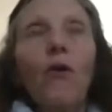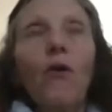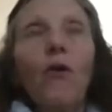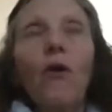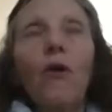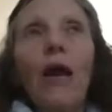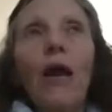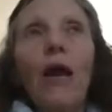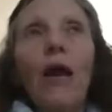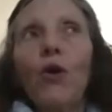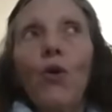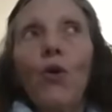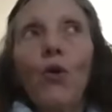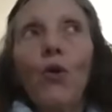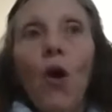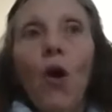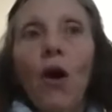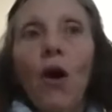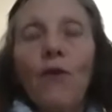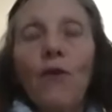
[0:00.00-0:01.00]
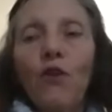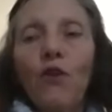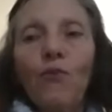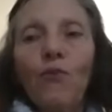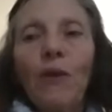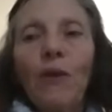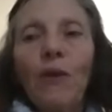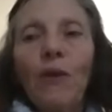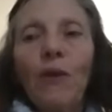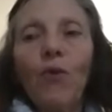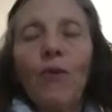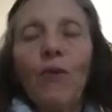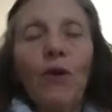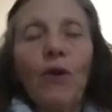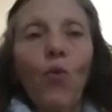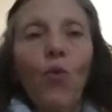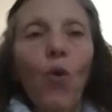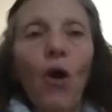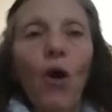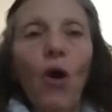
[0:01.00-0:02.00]
like, who are these
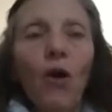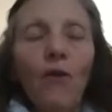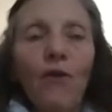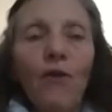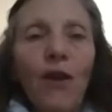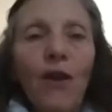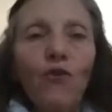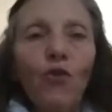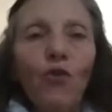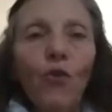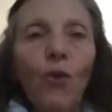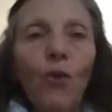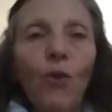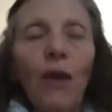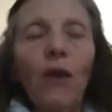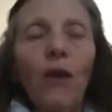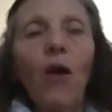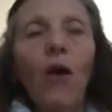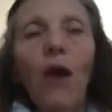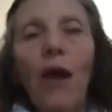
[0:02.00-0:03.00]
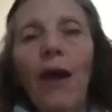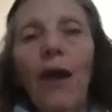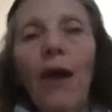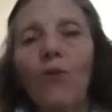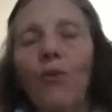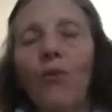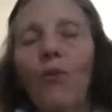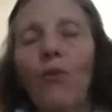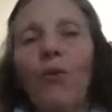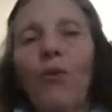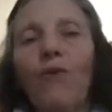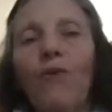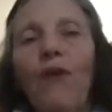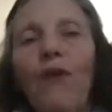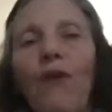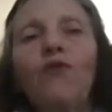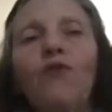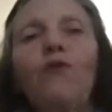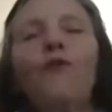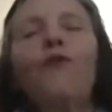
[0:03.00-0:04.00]
women? What are they doing? And we've
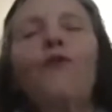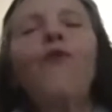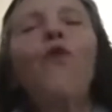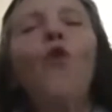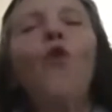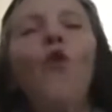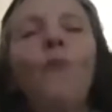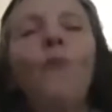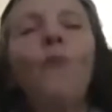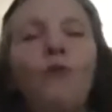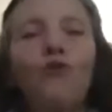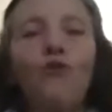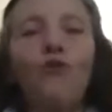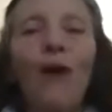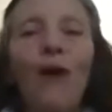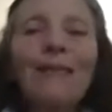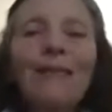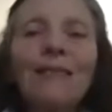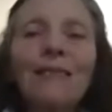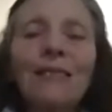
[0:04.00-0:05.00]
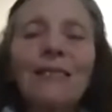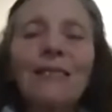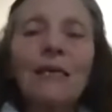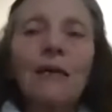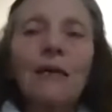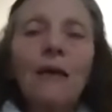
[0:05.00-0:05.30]
had to form a trust.